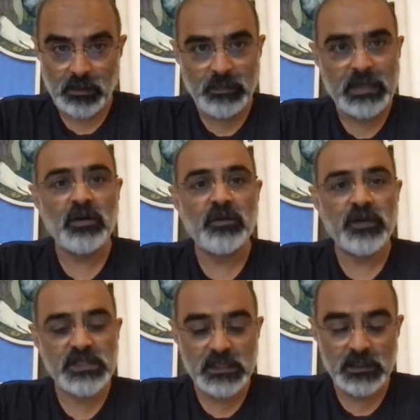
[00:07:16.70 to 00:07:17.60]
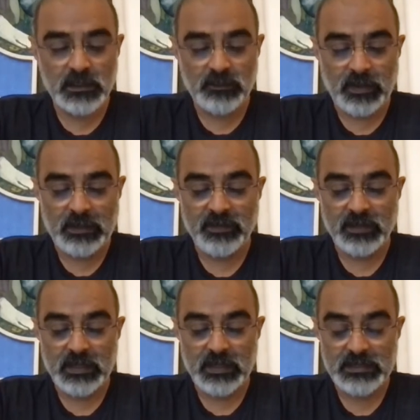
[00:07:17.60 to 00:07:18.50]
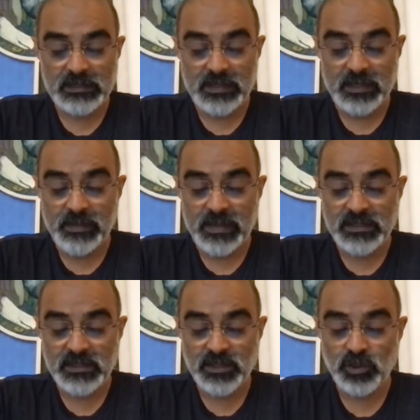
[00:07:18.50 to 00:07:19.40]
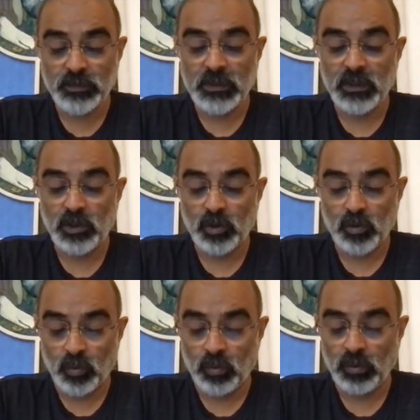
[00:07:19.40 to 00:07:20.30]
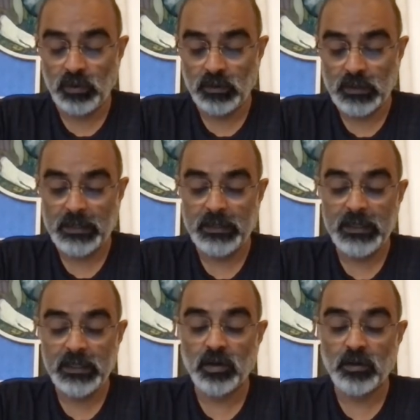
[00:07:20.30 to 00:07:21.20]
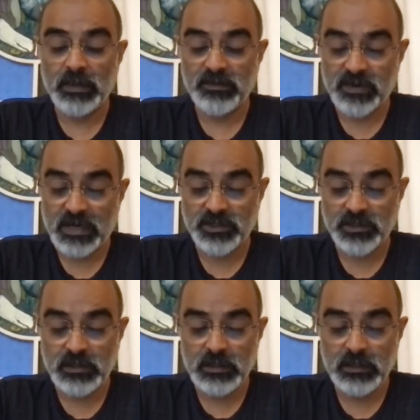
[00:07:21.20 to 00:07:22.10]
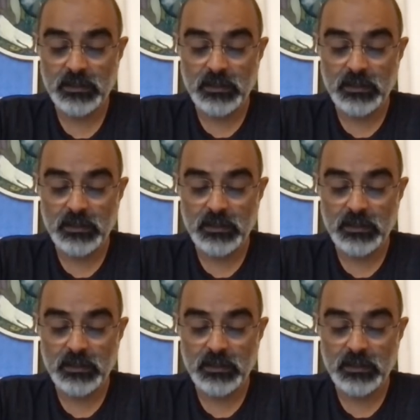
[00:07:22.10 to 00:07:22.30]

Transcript: Many of us here, while realizing the immense human toll and economic tragedy,